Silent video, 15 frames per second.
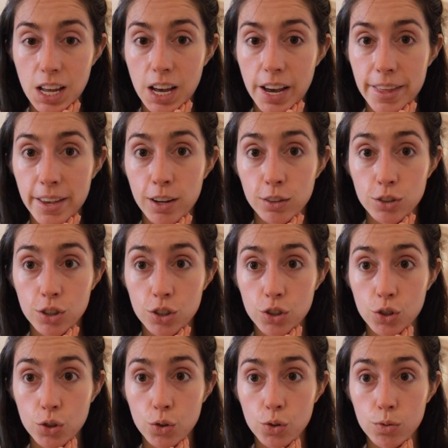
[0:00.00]
I think I'll
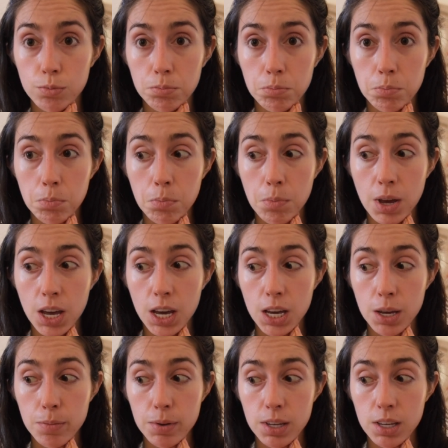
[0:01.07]
just
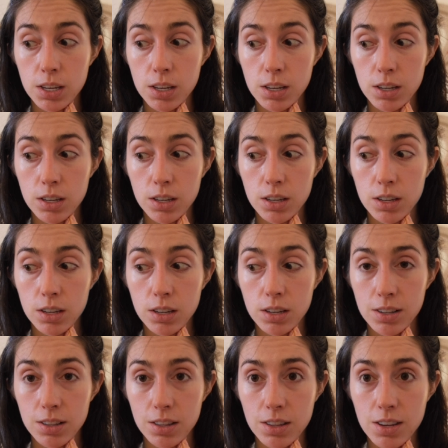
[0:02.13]
maybe
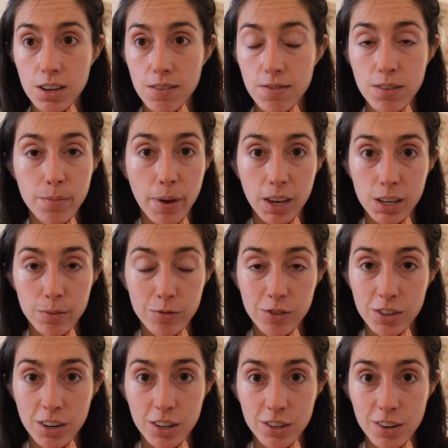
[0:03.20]
leave the makeup for
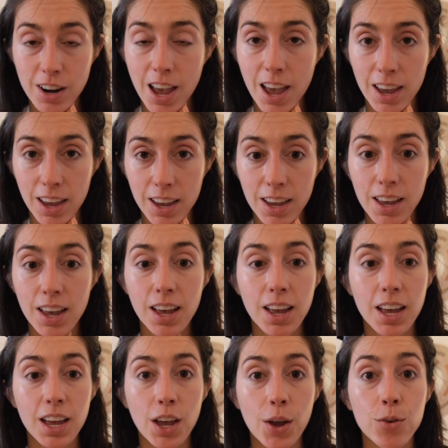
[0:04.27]
another day.
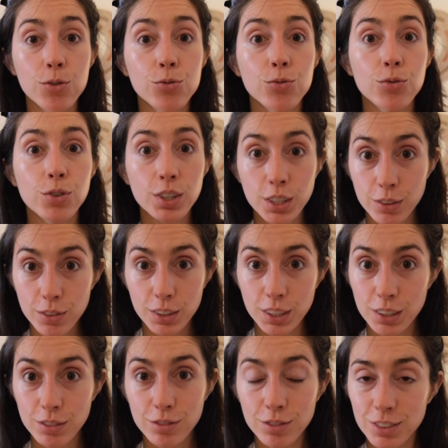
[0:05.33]
It was really,
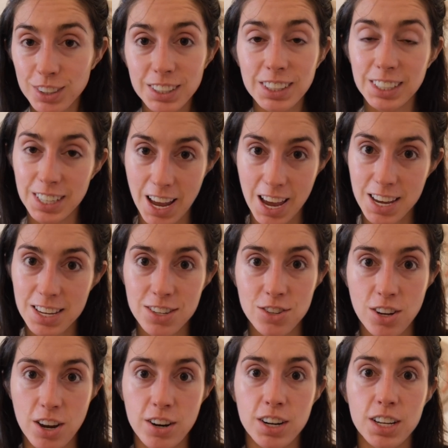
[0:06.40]
really, really nice
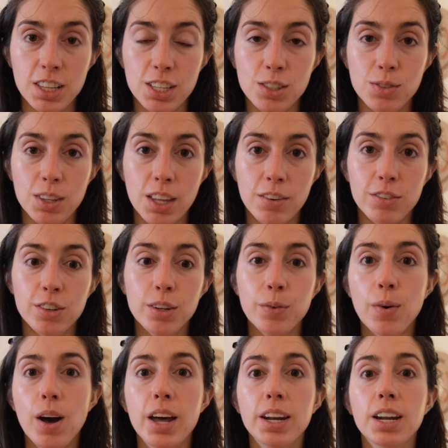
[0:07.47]
sharing this with
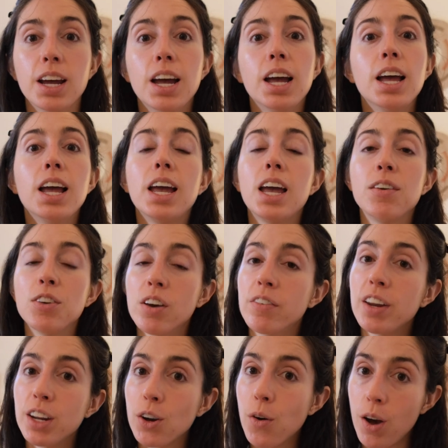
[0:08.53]
everyone. If you have
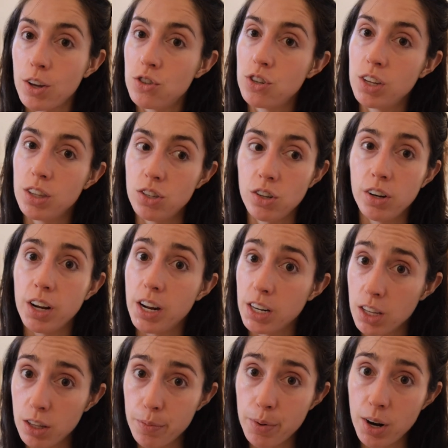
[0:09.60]
any questions on any
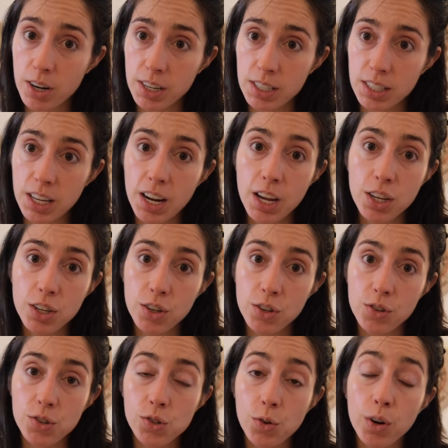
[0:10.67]
of the products that I
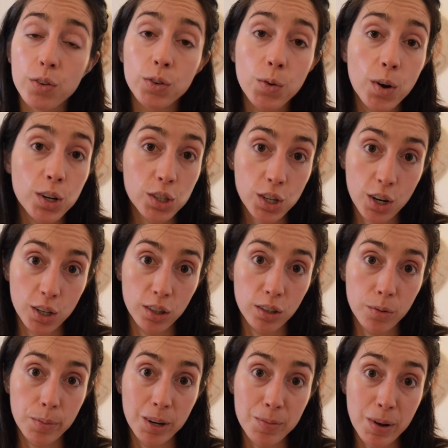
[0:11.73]
use, or if you want to share a
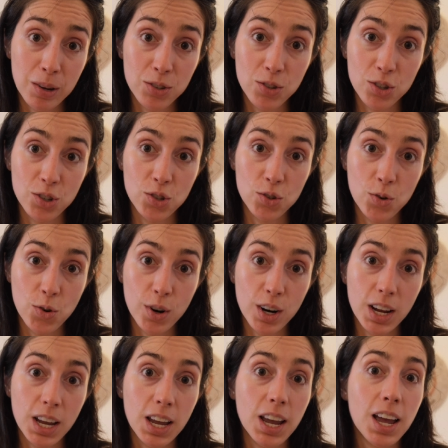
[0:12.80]
little bit about your
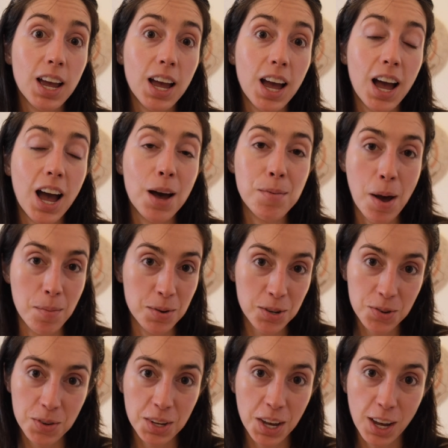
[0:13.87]
story, I'm happy
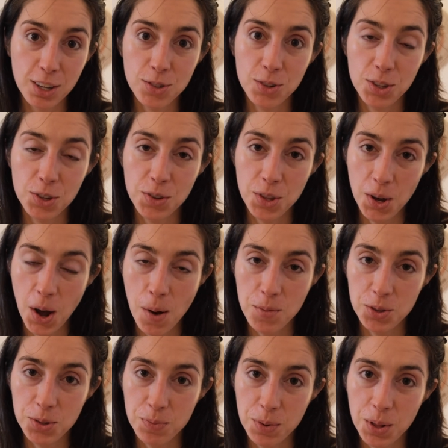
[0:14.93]
to engage with you in the
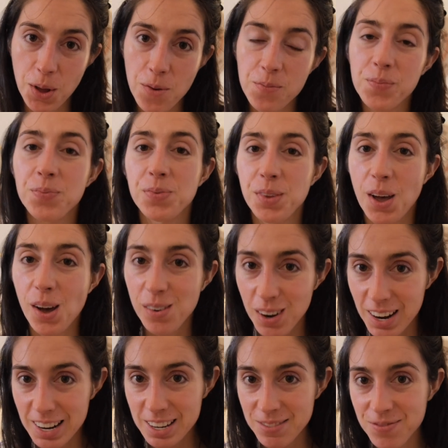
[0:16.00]
comments below.
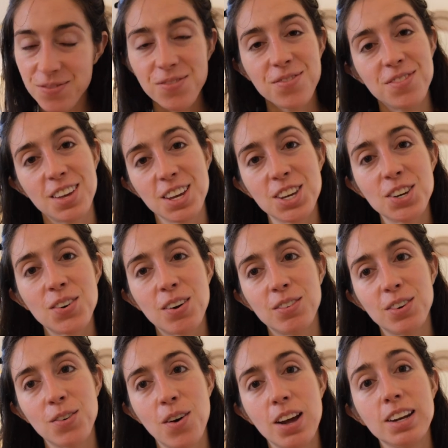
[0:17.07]
Alrighty, thank you
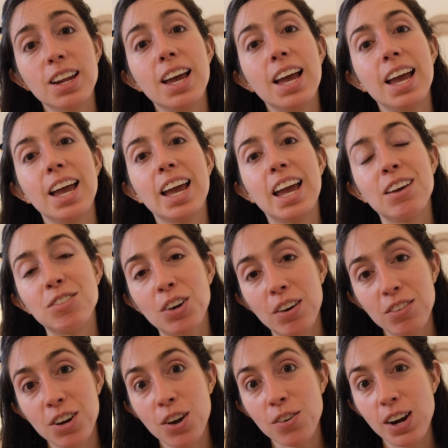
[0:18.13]
everyone. If you
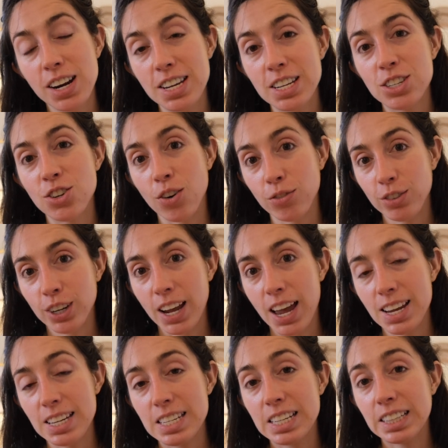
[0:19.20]
haven't already, don't
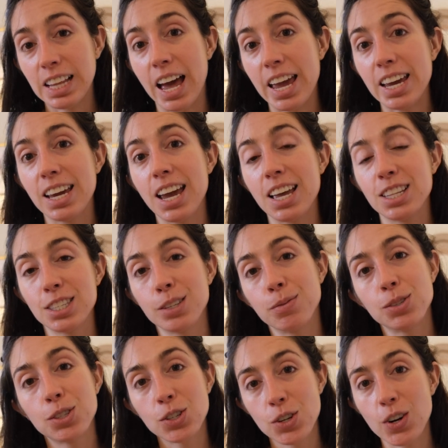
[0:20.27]
forget to like and
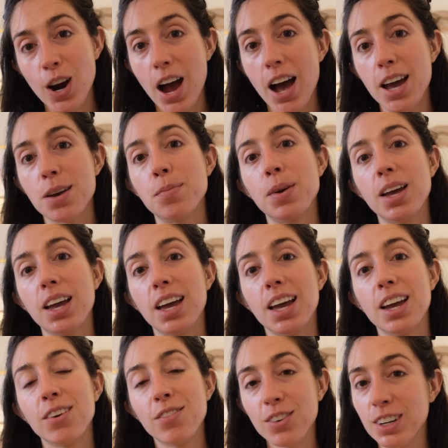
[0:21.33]
subscribe.
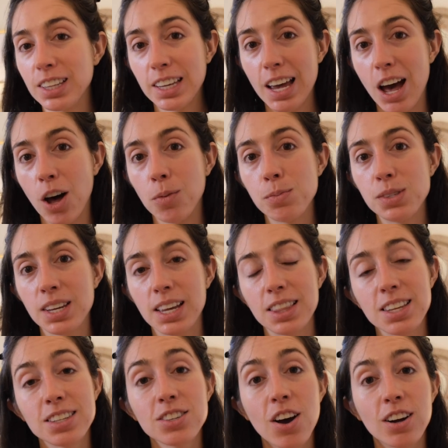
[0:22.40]
It really helps get
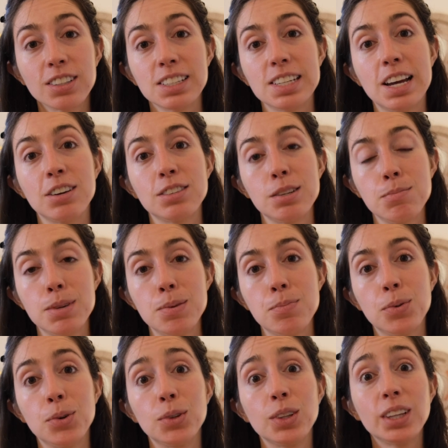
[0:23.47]
this content out to
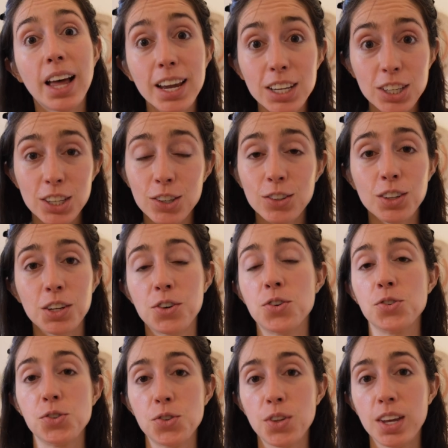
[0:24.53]
people like you that
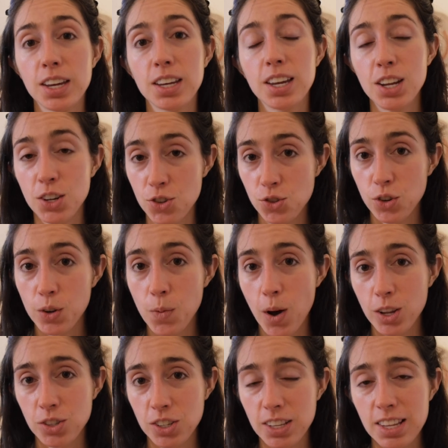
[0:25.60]
also like and enjoy
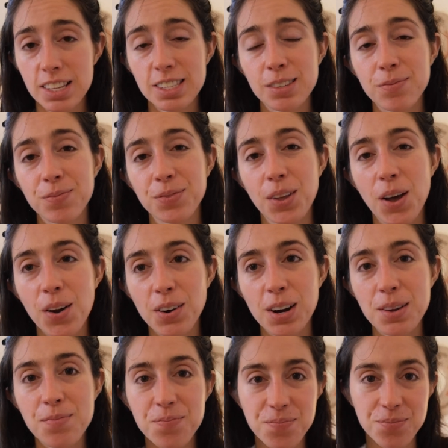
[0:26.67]
watching this.
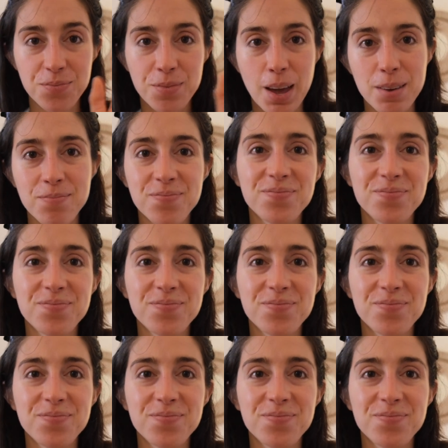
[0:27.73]
Alrighty, bye.